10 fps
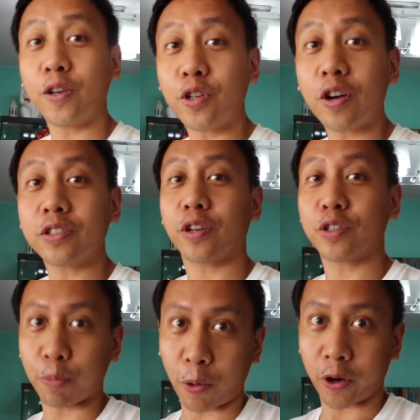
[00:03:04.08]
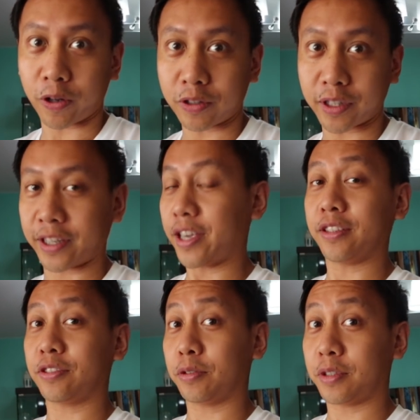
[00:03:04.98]
Our dogs are spoiled, in
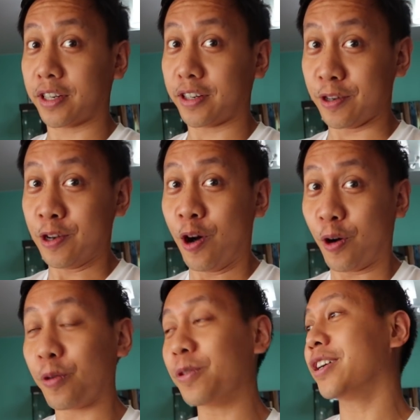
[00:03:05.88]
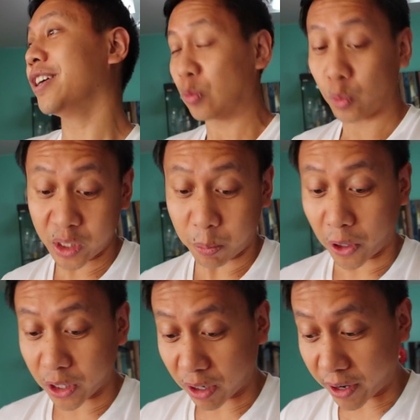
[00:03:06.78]
case you didn't know. We
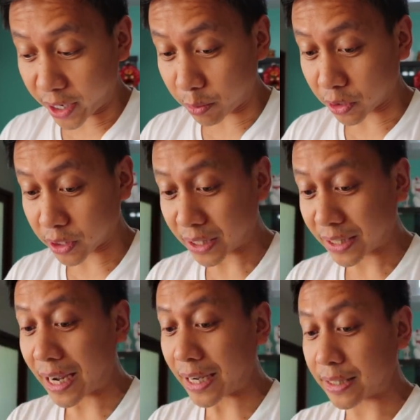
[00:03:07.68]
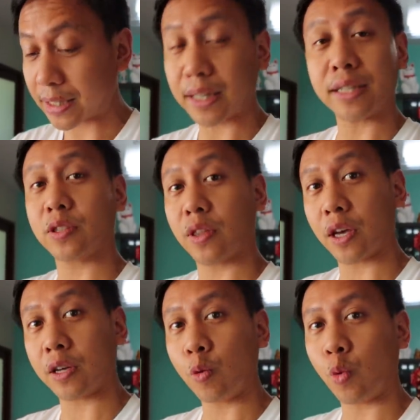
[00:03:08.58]
spoil our animals. Guys, this
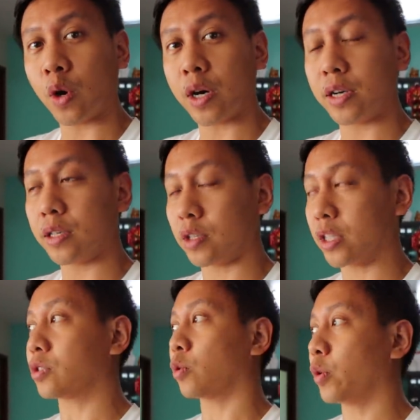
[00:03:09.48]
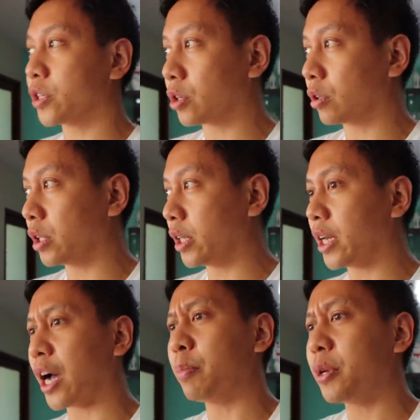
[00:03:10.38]
thing was, it's
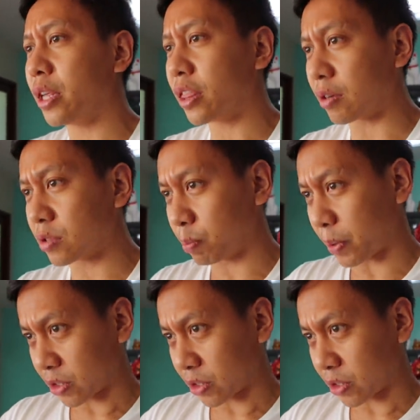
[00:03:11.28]
originally how many thousand